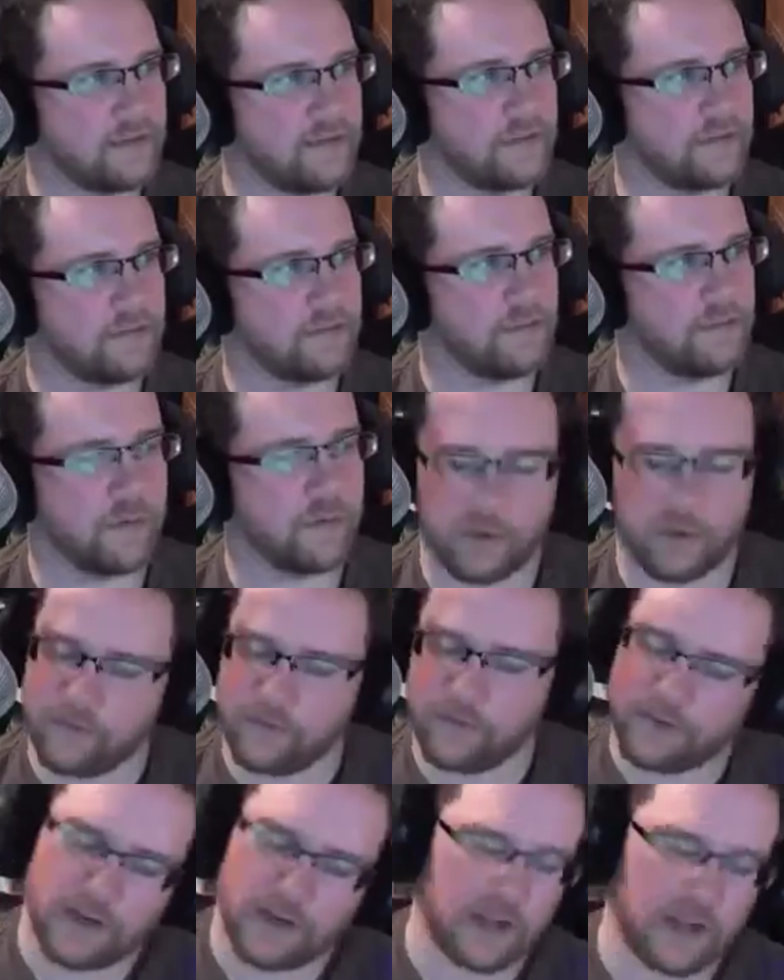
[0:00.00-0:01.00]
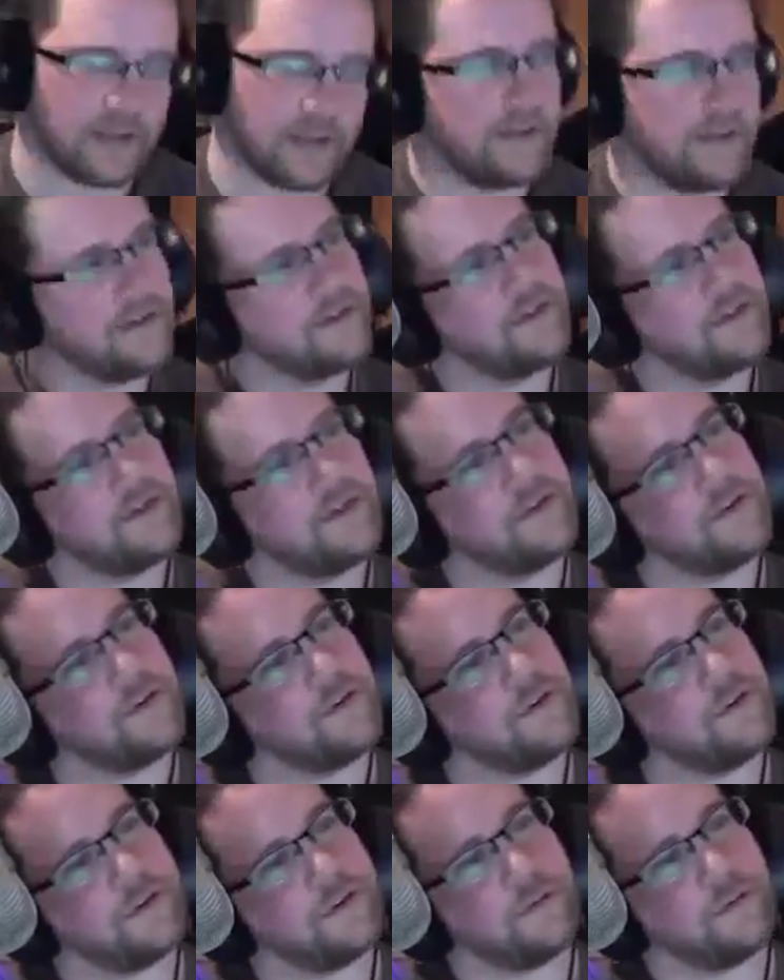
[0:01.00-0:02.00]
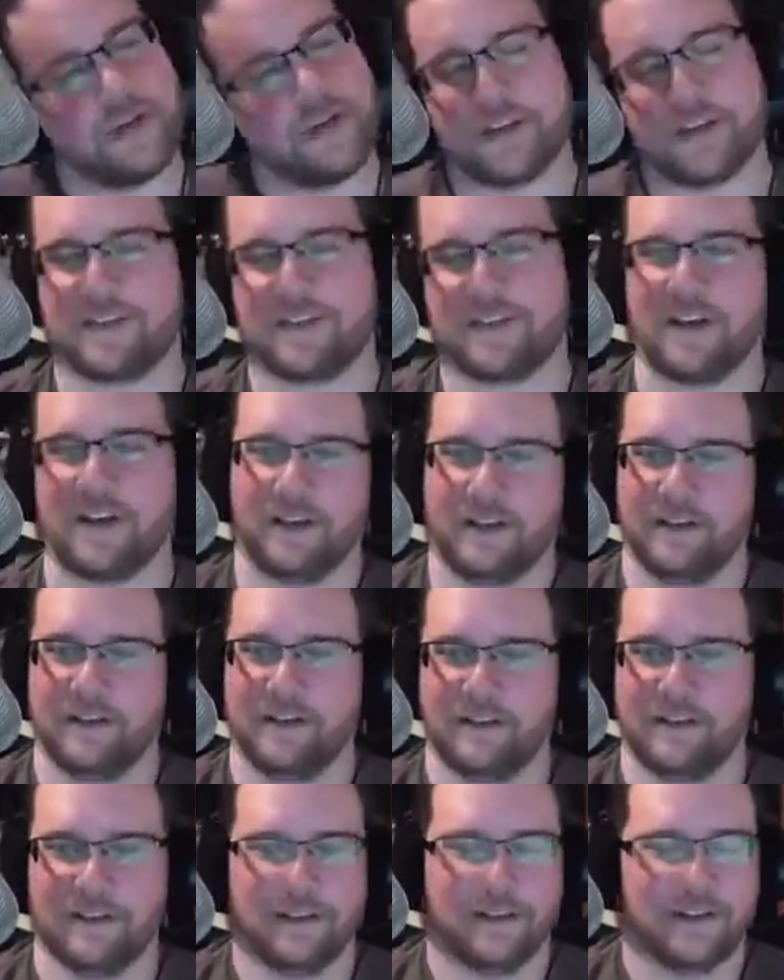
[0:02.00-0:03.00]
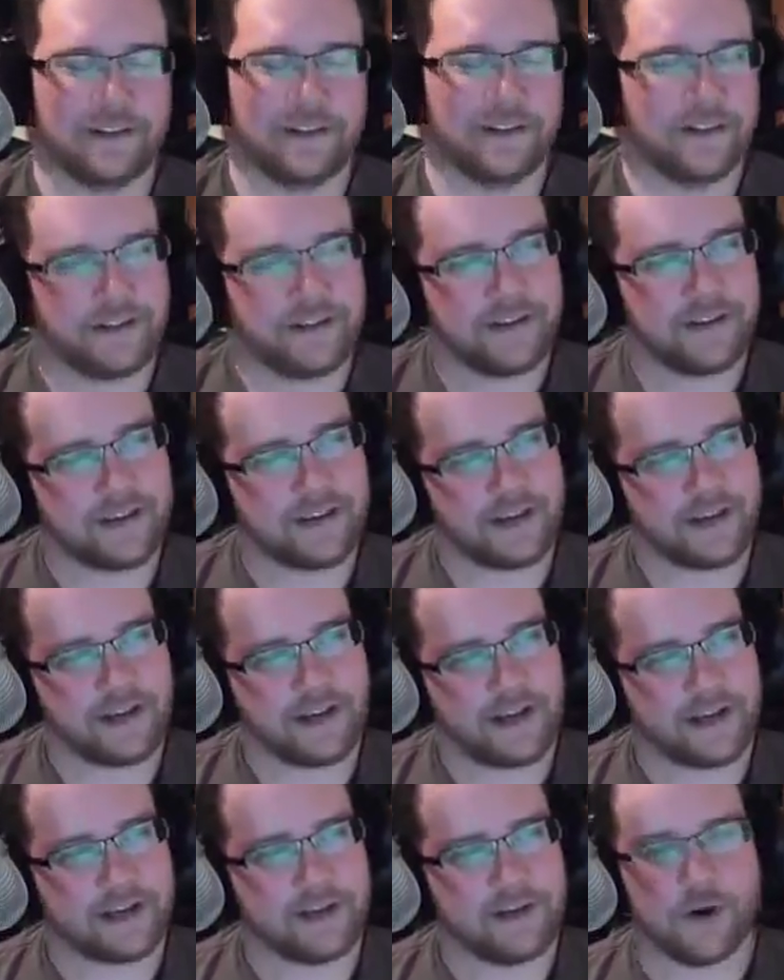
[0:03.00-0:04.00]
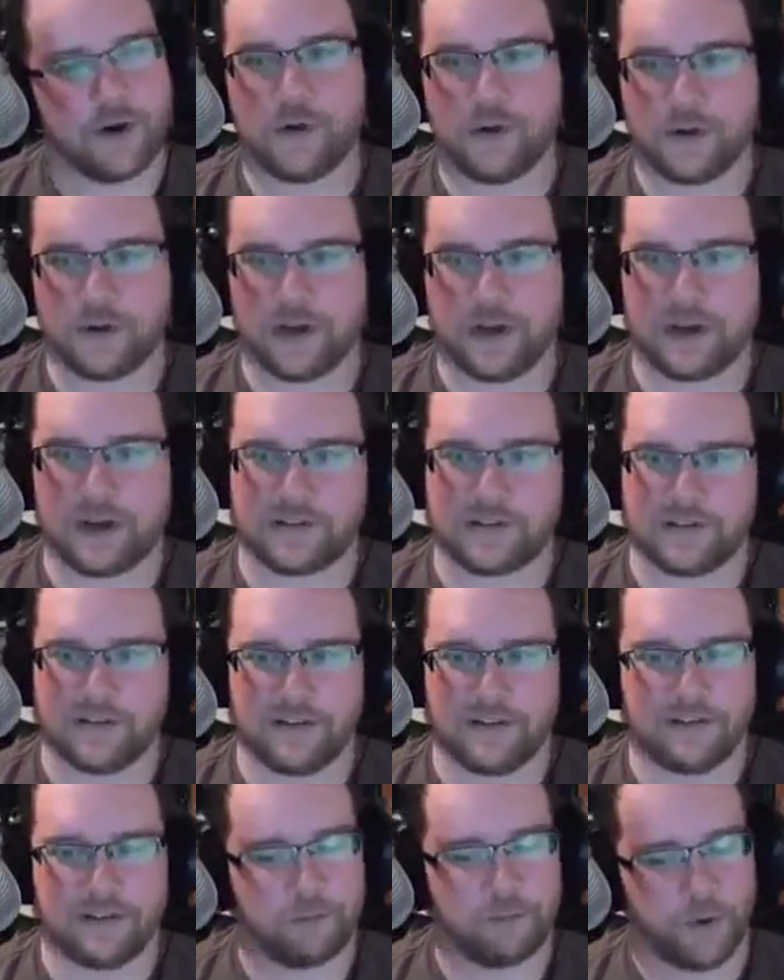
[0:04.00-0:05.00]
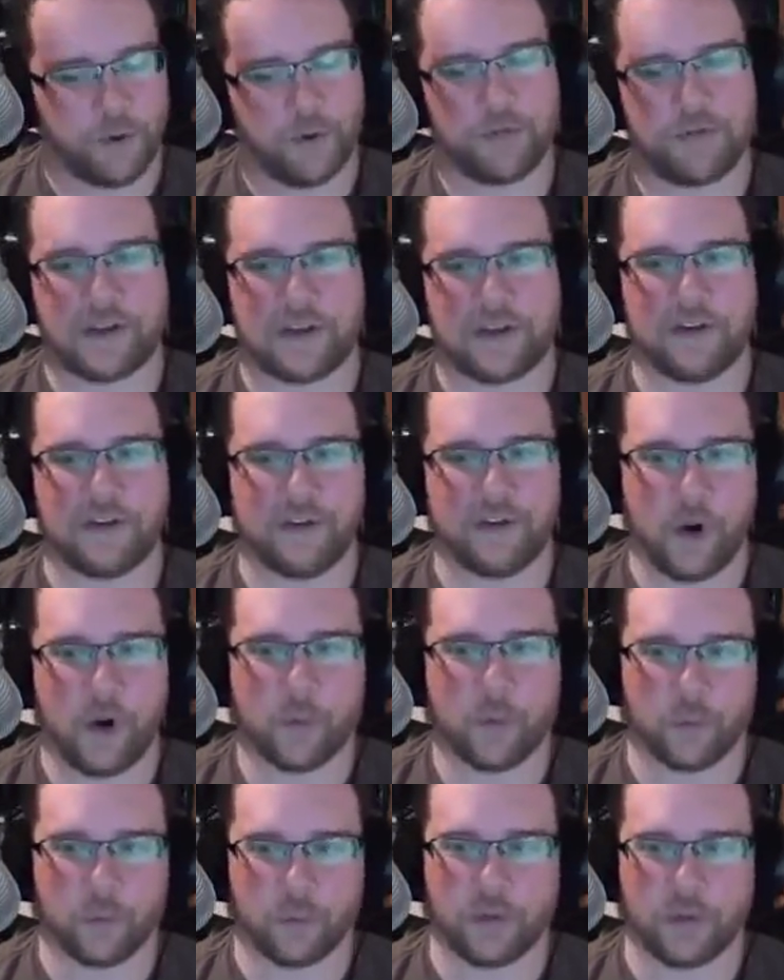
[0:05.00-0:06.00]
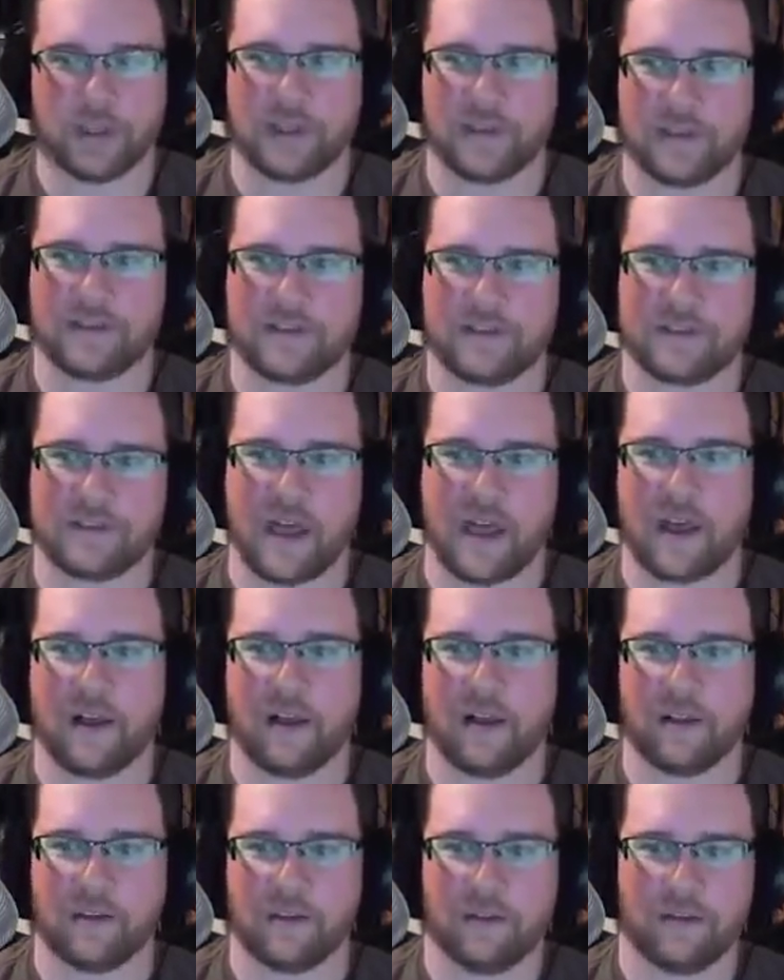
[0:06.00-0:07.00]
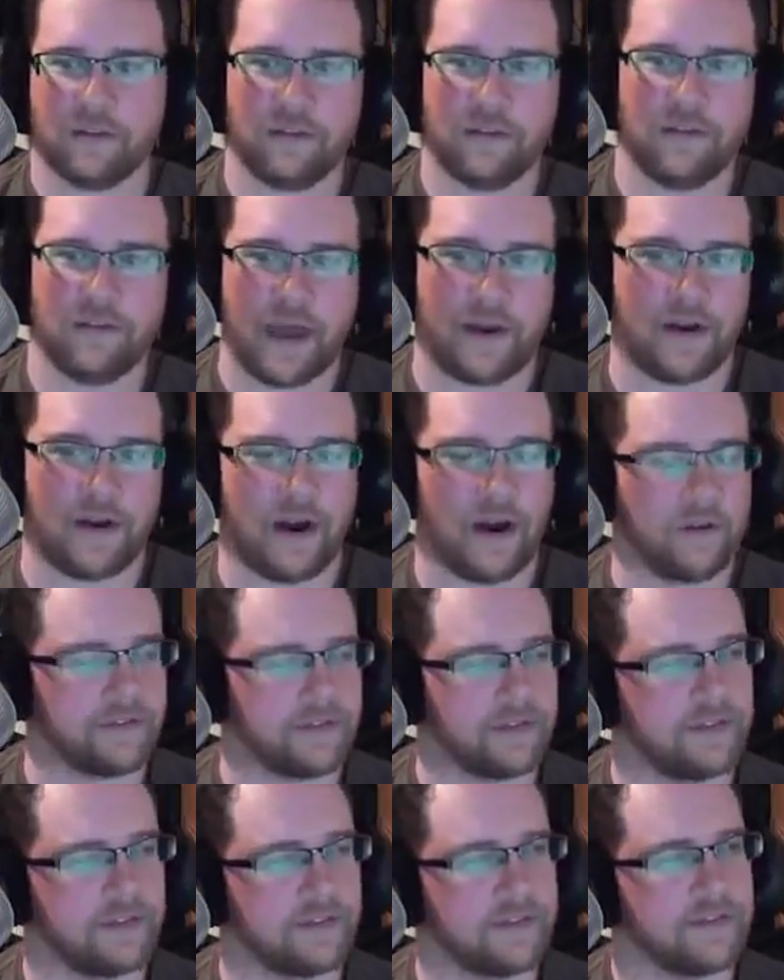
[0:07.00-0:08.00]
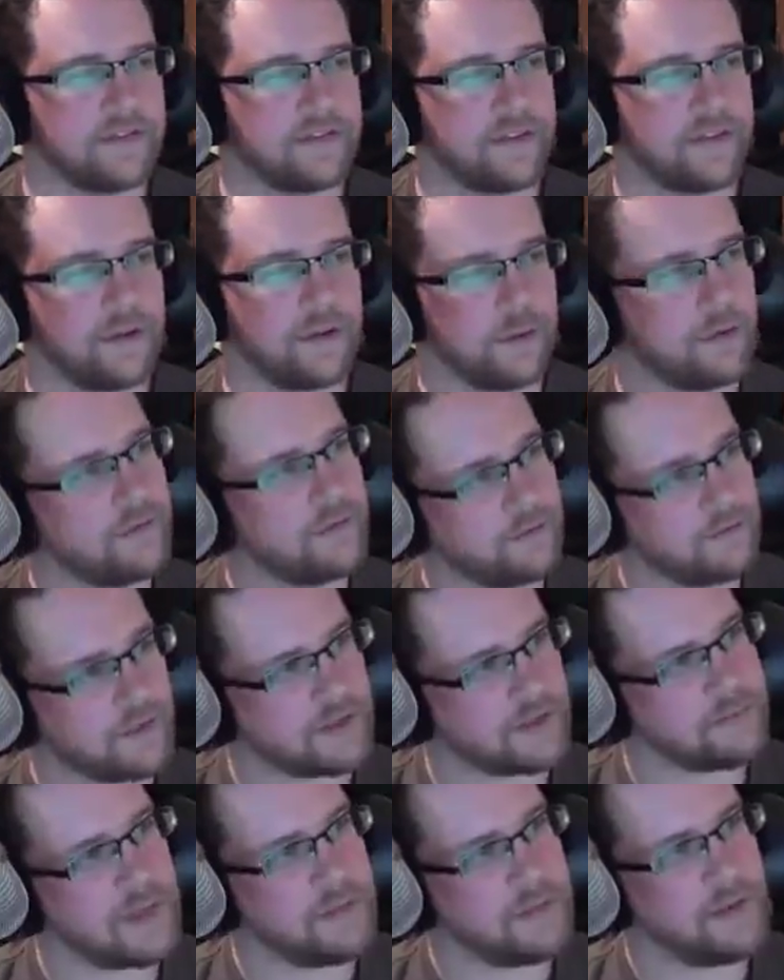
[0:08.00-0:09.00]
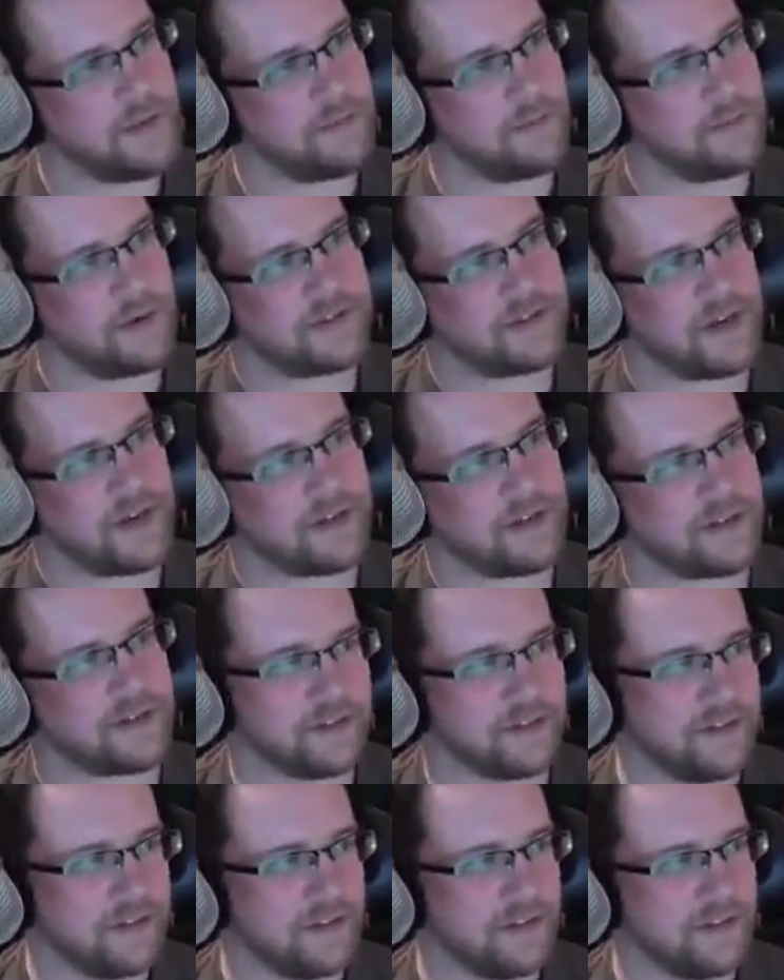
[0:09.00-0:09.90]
We're moving on. What are you selling? I know you guys both said you don't really sell that often, so this may be a brief section.